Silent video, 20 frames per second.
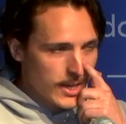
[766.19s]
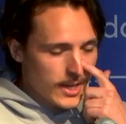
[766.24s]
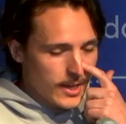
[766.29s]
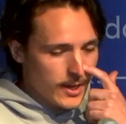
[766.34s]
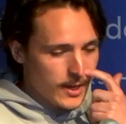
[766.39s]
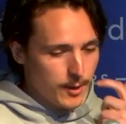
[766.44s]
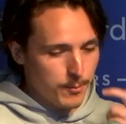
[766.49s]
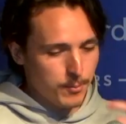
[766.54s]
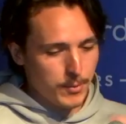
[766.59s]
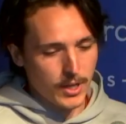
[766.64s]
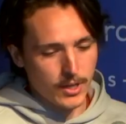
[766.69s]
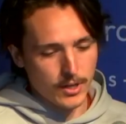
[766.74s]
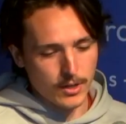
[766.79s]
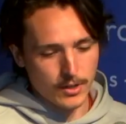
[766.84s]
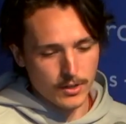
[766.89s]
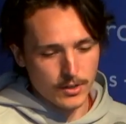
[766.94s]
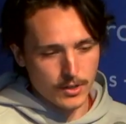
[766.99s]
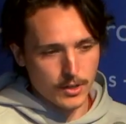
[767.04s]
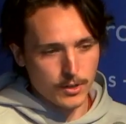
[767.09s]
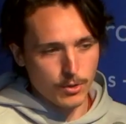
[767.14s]

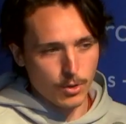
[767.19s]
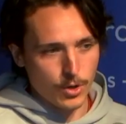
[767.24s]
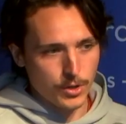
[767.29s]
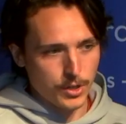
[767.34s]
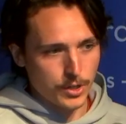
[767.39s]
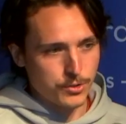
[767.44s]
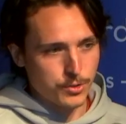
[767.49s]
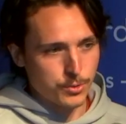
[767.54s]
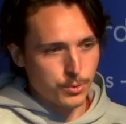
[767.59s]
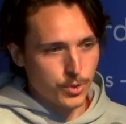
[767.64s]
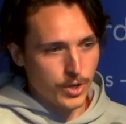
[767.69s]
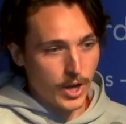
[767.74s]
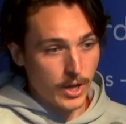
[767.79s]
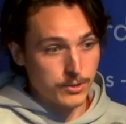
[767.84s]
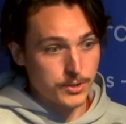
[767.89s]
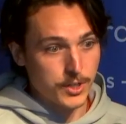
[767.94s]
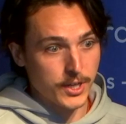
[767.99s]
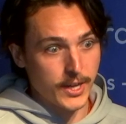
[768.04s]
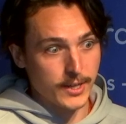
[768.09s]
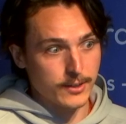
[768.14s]
In order to
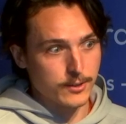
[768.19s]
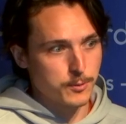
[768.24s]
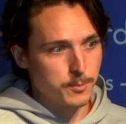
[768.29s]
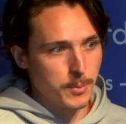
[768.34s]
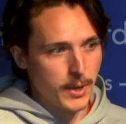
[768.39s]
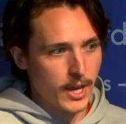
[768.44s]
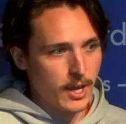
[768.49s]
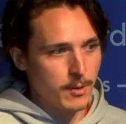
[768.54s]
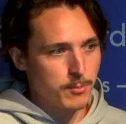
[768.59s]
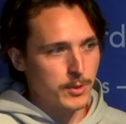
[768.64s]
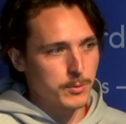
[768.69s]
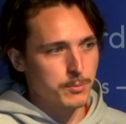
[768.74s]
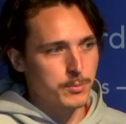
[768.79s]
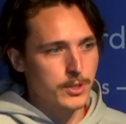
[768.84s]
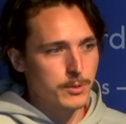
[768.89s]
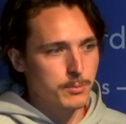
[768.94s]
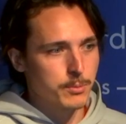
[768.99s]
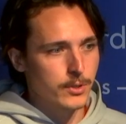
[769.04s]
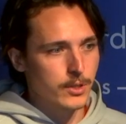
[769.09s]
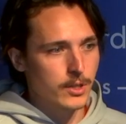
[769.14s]
counteract spam and
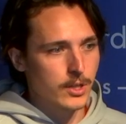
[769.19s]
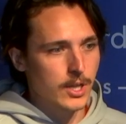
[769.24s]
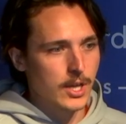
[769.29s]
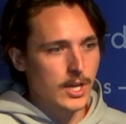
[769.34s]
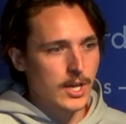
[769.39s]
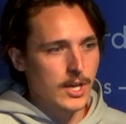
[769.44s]
people